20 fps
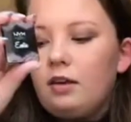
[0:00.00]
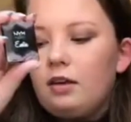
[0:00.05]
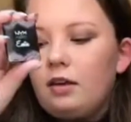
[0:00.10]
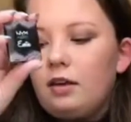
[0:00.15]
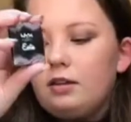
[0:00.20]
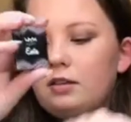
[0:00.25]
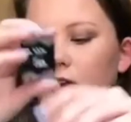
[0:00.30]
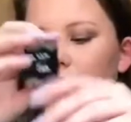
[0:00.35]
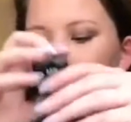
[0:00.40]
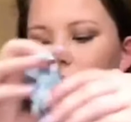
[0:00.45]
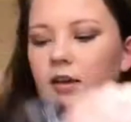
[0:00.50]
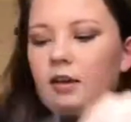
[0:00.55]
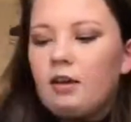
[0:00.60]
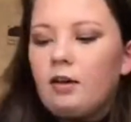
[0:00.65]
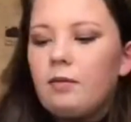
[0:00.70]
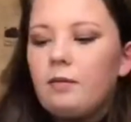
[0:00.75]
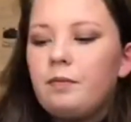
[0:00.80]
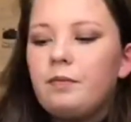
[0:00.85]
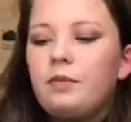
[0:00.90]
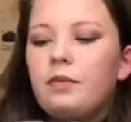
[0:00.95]

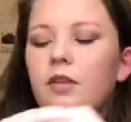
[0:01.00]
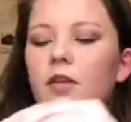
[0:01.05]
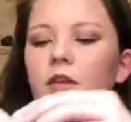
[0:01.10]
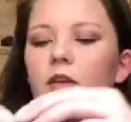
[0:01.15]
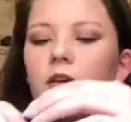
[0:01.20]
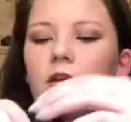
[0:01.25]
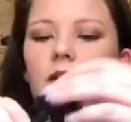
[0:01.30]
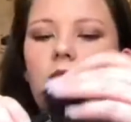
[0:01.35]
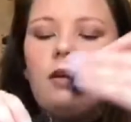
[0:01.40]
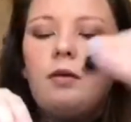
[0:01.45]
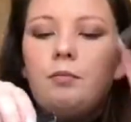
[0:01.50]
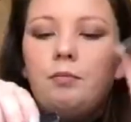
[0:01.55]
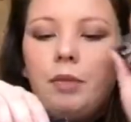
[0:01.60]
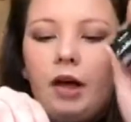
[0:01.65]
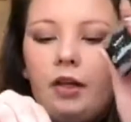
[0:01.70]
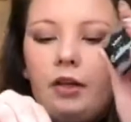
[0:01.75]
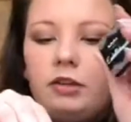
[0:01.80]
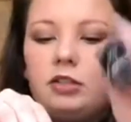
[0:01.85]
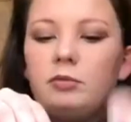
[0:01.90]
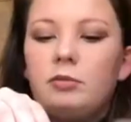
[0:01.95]
Exotic,
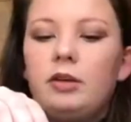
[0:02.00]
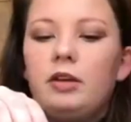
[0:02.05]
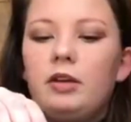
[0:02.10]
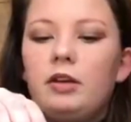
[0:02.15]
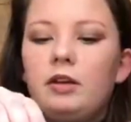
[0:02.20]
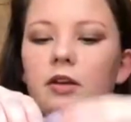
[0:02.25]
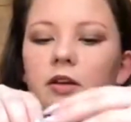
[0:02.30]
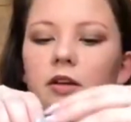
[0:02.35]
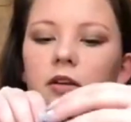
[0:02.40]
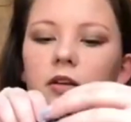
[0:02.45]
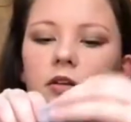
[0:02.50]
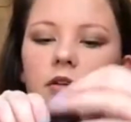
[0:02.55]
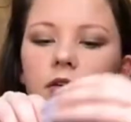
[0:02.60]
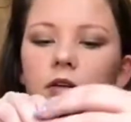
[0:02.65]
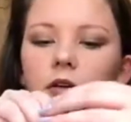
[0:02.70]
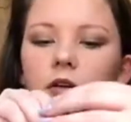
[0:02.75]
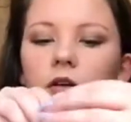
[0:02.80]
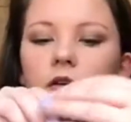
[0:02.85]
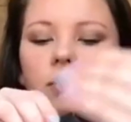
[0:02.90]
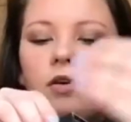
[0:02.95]
Embellishment,
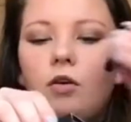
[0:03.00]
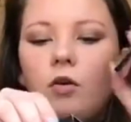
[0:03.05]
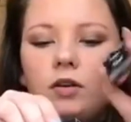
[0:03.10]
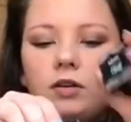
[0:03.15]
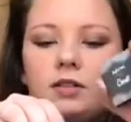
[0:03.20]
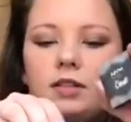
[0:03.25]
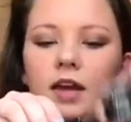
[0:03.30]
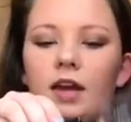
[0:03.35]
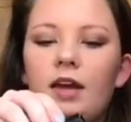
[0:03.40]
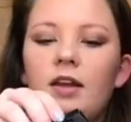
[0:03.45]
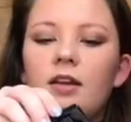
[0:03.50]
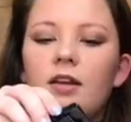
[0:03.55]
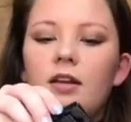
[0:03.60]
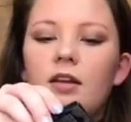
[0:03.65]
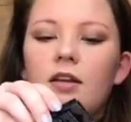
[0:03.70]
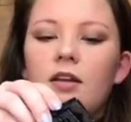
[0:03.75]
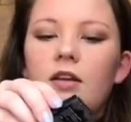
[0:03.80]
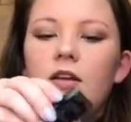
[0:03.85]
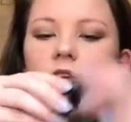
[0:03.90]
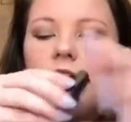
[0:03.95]
Corset,
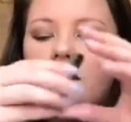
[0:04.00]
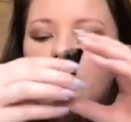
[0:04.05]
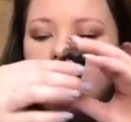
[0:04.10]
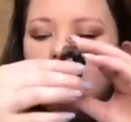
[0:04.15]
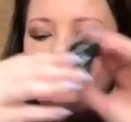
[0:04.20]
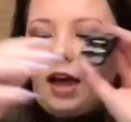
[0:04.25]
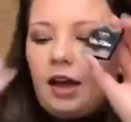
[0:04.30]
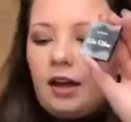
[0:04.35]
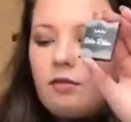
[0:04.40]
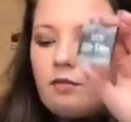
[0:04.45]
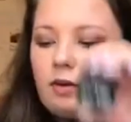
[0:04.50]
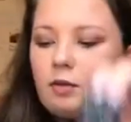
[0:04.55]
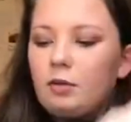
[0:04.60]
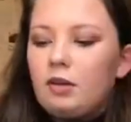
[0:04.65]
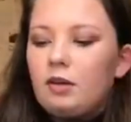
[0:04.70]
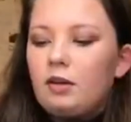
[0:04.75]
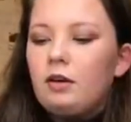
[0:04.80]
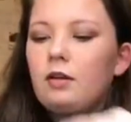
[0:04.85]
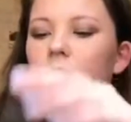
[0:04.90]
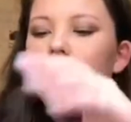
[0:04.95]
Satin
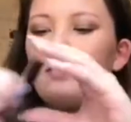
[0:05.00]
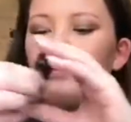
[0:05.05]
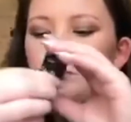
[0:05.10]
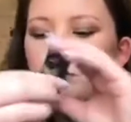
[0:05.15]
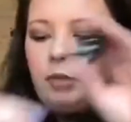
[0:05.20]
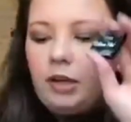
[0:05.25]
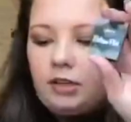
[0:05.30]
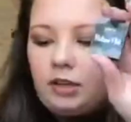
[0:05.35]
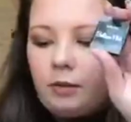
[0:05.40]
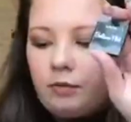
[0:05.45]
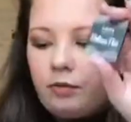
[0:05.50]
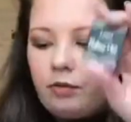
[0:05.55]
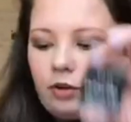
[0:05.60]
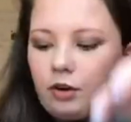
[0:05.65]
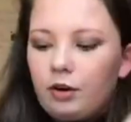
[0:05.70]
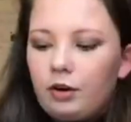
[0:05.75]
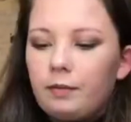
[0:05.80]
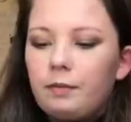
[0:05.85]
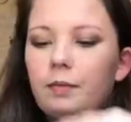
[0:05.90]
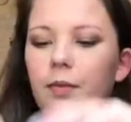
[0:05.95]
Ribbon, Bedtime
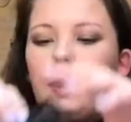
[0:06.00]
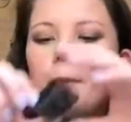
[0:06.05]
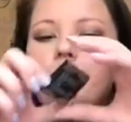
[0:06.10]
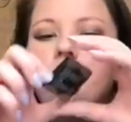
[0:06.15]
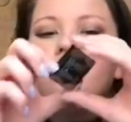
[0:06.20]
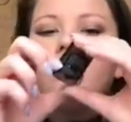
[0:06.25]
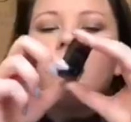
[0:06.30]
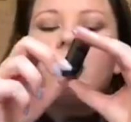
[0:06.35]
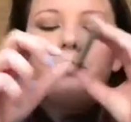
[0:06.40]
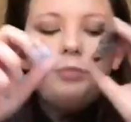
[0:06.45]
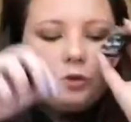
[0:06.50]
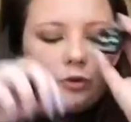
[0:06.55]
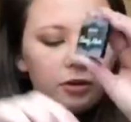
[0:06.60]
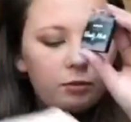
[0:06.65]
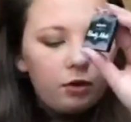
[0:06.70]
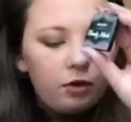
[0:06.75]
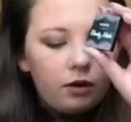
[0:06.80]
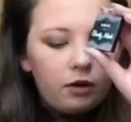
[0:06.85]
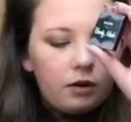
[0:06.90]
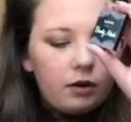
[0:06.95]
Flirt, Beauty
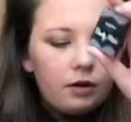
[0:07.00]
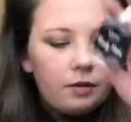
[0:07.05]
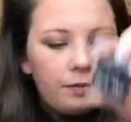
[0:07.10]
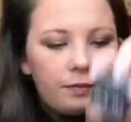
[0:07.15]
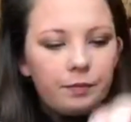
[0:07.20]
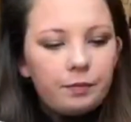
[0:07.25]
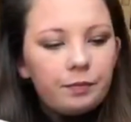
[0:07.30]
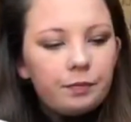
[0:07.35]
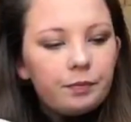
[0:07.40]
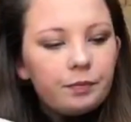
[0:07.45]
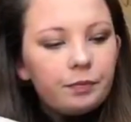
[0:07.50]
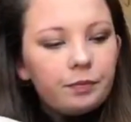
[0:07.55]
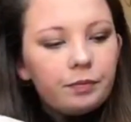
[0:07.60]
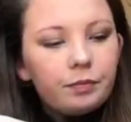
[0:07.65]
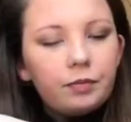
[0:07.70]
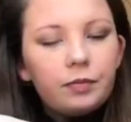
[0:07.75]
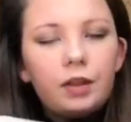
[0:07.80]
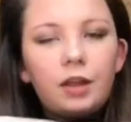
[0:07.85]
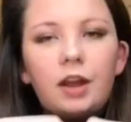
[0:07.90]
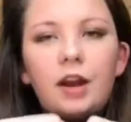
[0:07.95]
Mark,
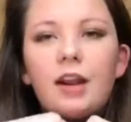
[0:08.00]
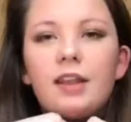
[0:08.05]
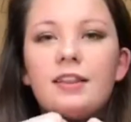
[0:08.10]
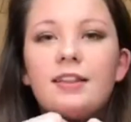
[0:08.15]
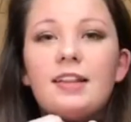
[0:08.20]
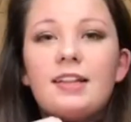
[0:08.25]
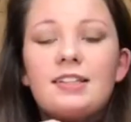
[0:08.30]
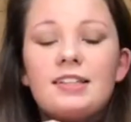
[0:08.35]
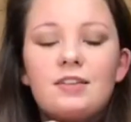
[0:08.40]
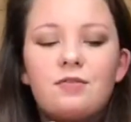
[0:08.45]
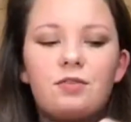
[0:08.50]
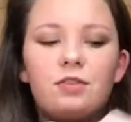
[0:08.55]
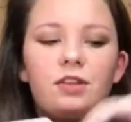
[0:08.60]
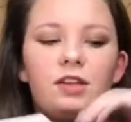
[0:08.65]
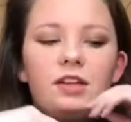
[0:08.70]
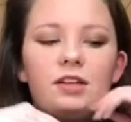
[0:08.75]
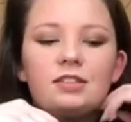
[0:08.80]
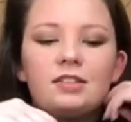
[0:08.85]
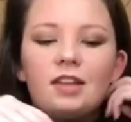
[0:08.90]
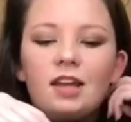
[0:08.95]
and I think that's it for
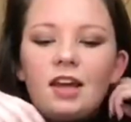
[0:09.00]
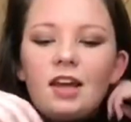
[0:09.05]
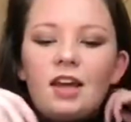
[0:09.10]
NYX.